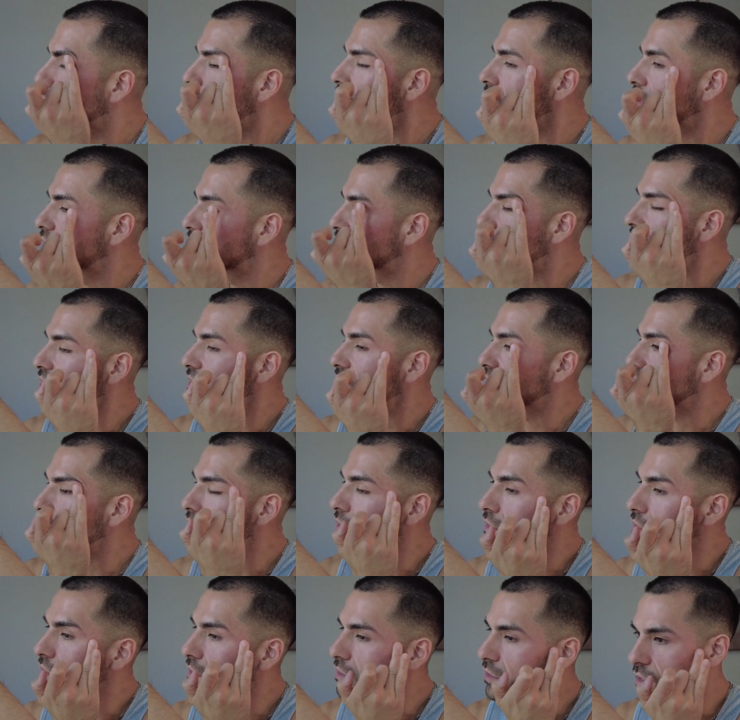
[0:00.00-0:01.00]
this
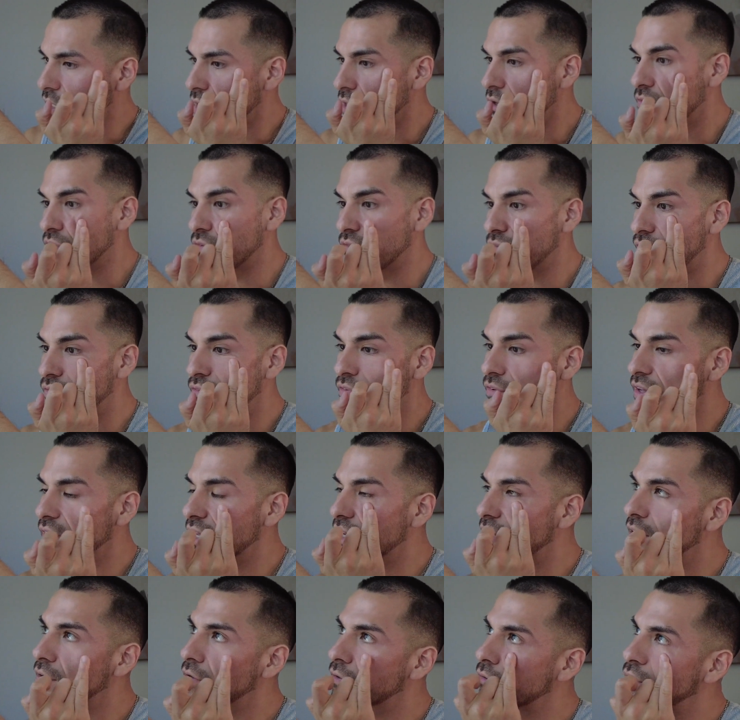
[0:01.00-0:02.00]
is a
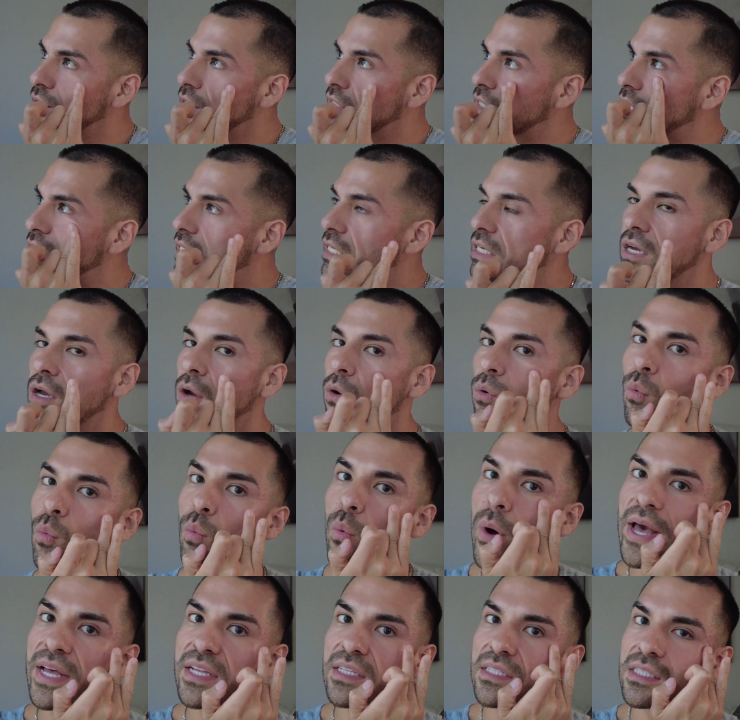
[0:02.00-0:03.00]
very
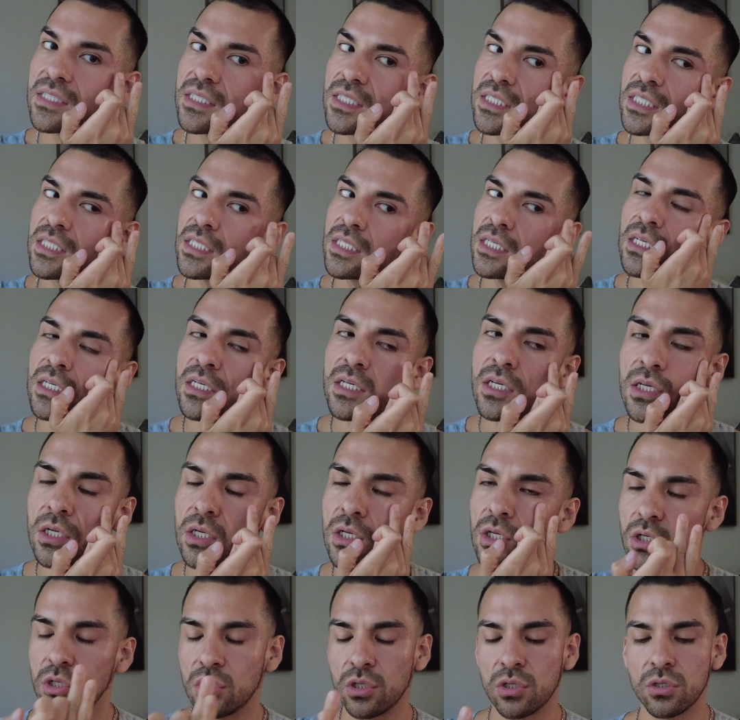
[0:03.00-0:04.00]
wet,
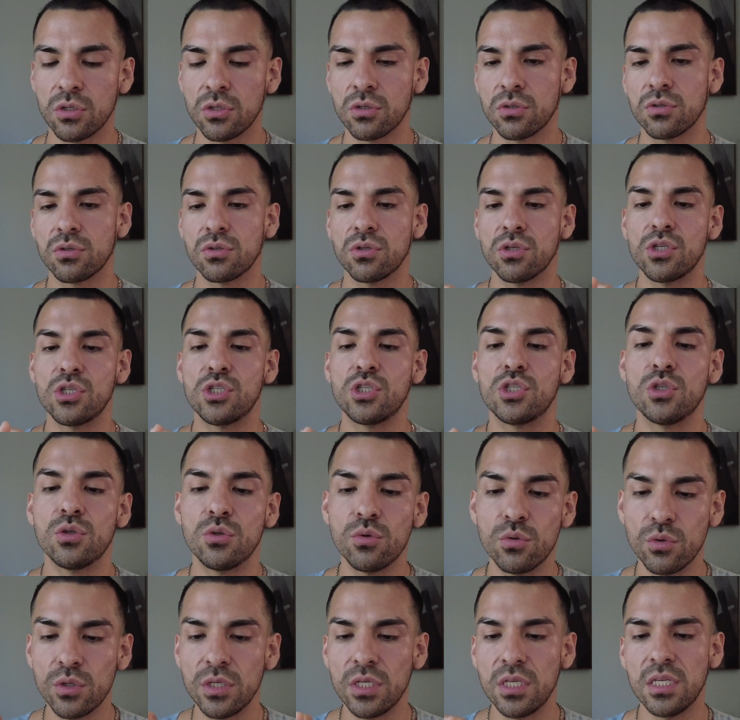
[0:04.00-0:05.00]

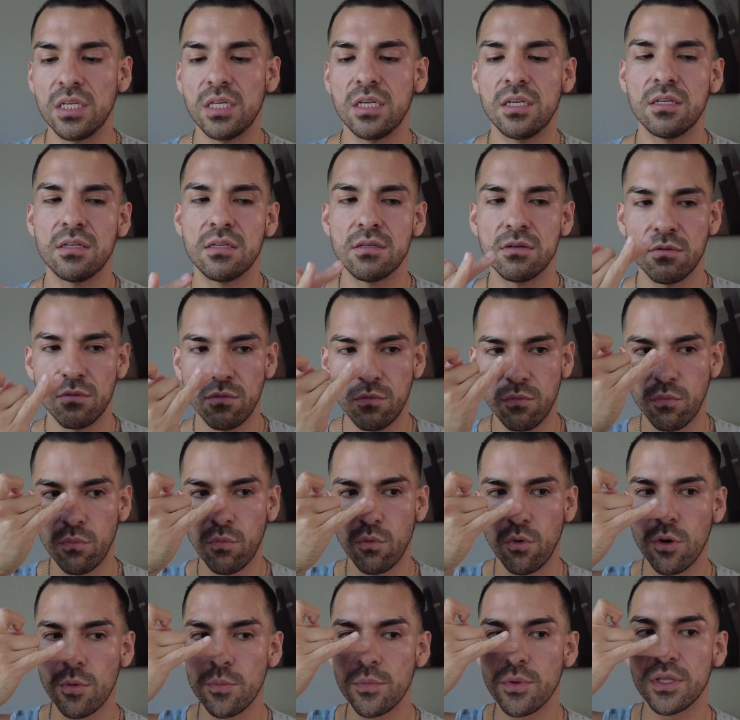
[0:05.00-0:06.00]
dewy
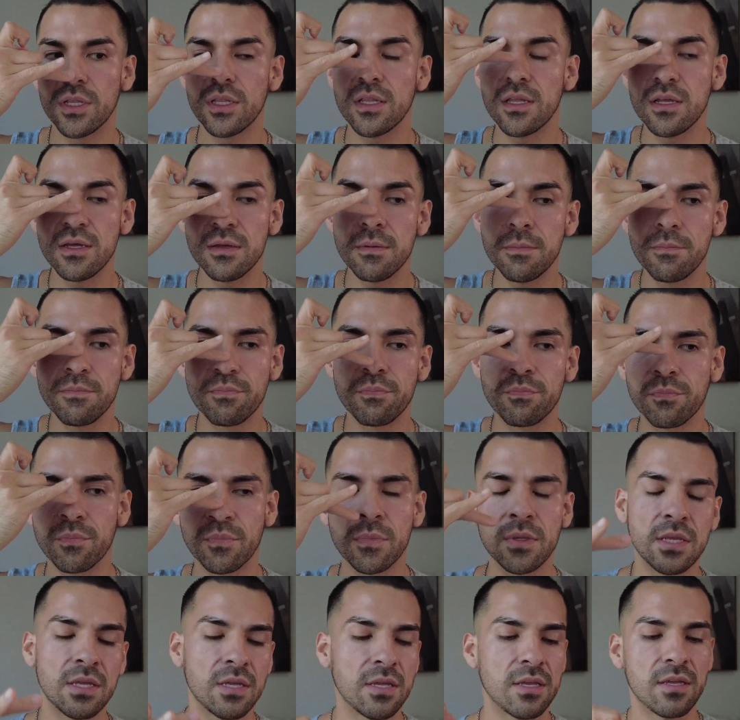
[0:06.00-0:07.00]
formula.
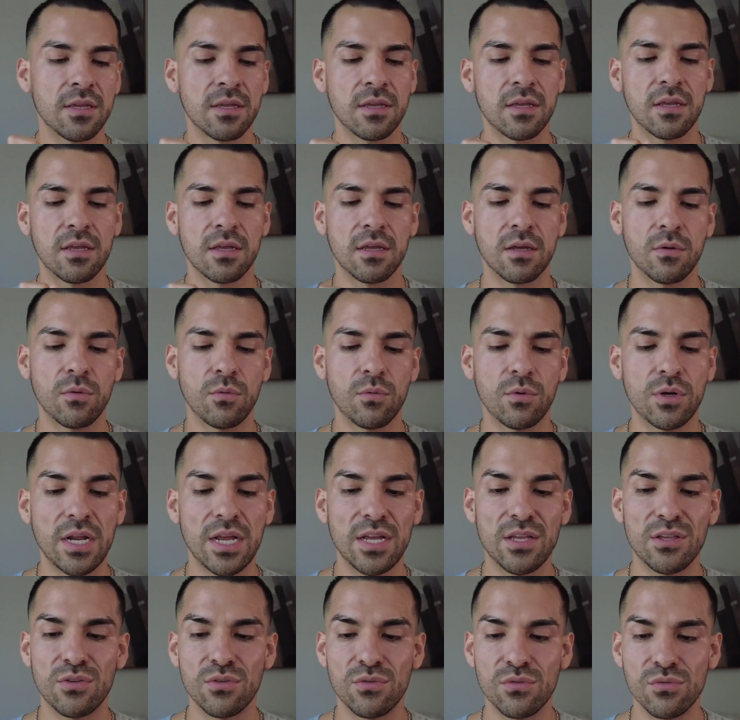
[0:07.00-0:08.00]
Would I
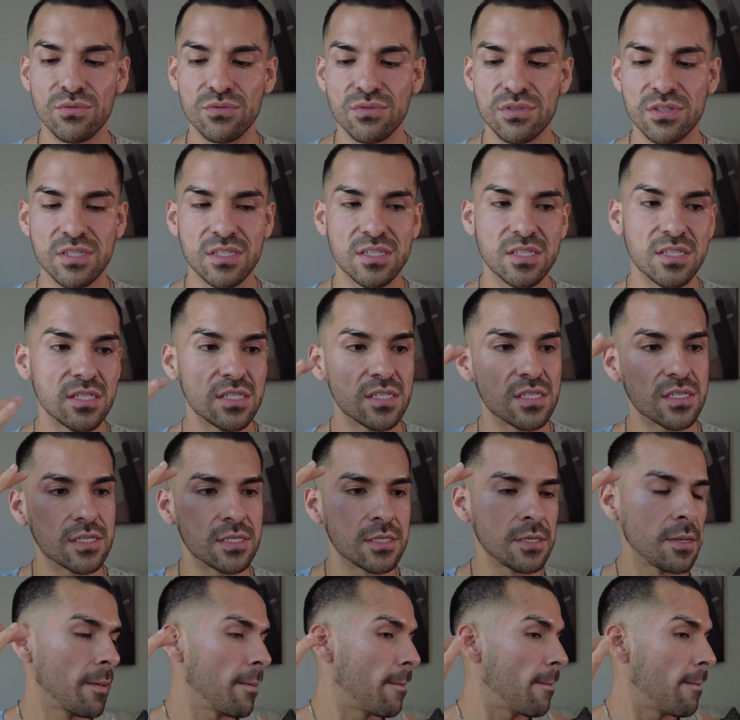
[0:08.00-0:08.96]
use this?